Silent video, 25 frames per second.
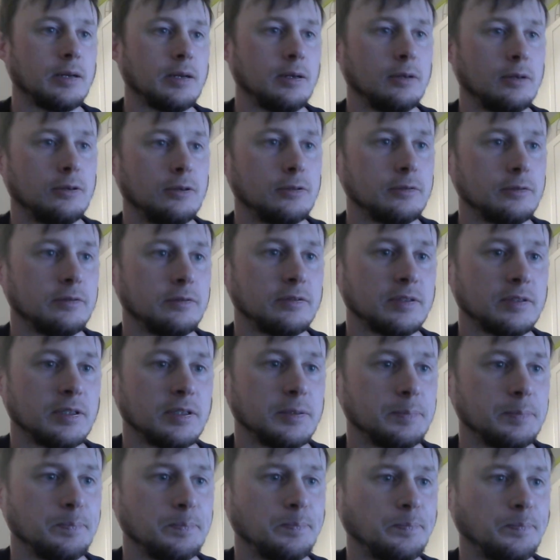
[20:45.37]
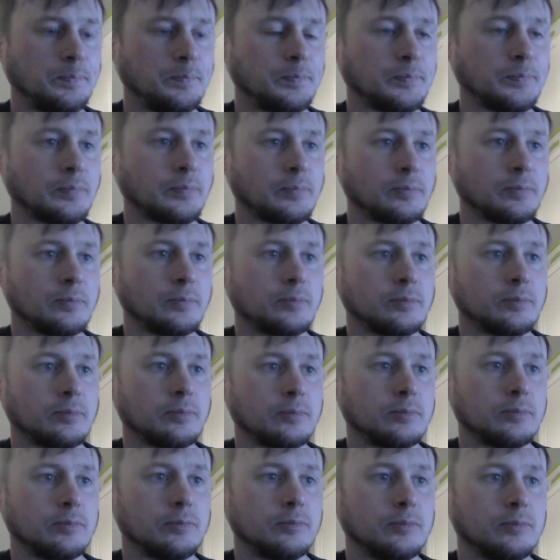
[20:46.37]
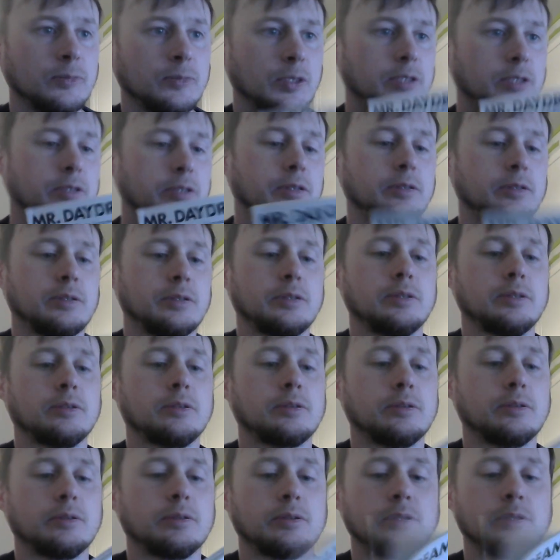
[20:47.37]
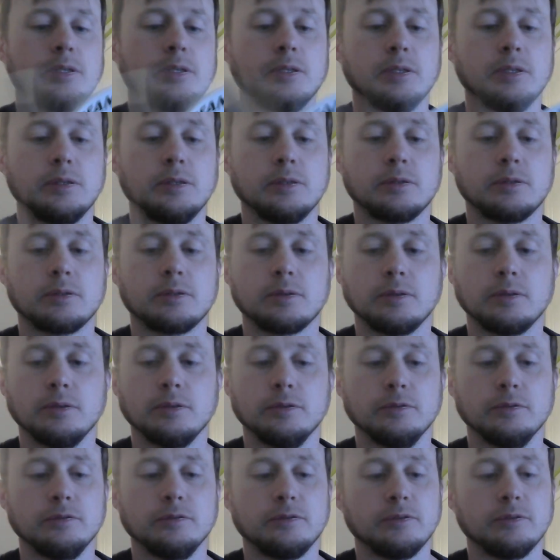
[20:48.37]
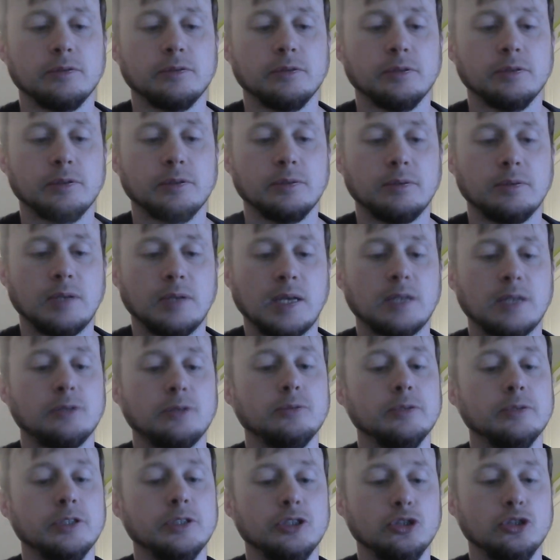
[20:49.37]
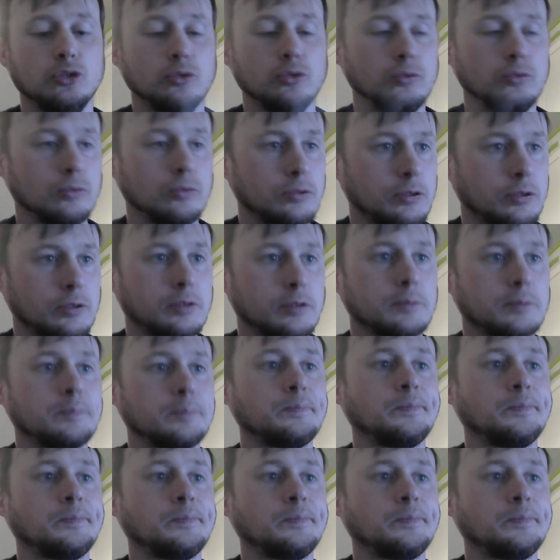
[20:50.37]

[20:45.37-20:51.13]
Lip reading: a lot of nice consistencies of language use